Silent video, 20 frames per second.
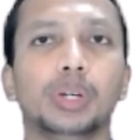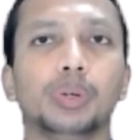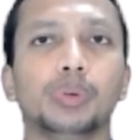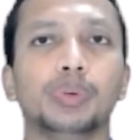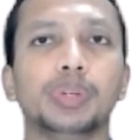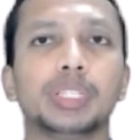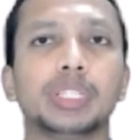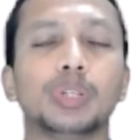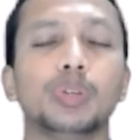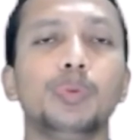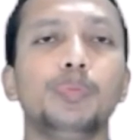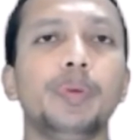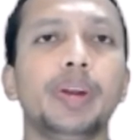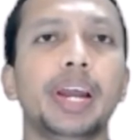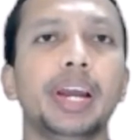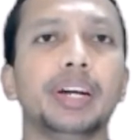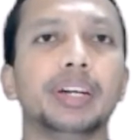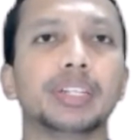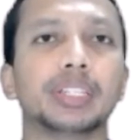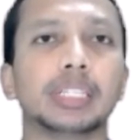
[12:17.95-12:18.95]
which
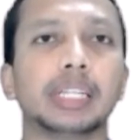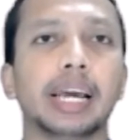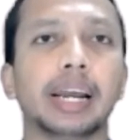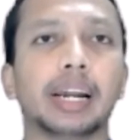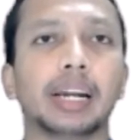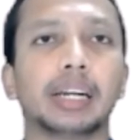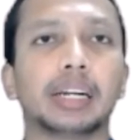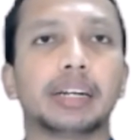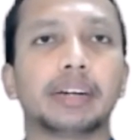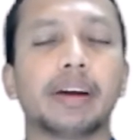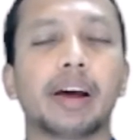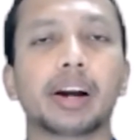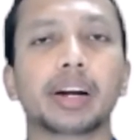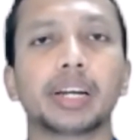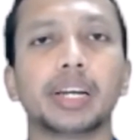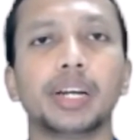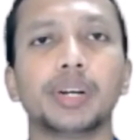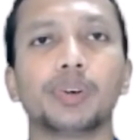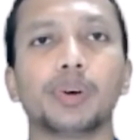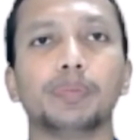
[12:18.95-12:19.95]
illuminates the
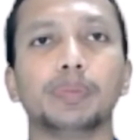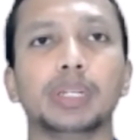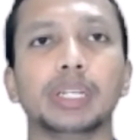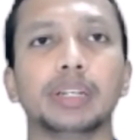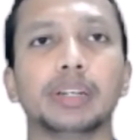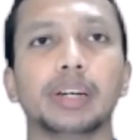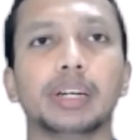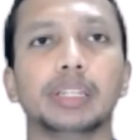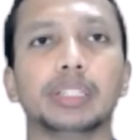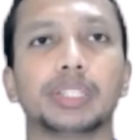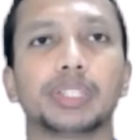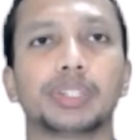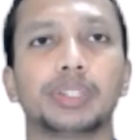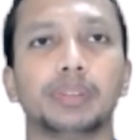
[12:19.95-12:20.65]
target of interest.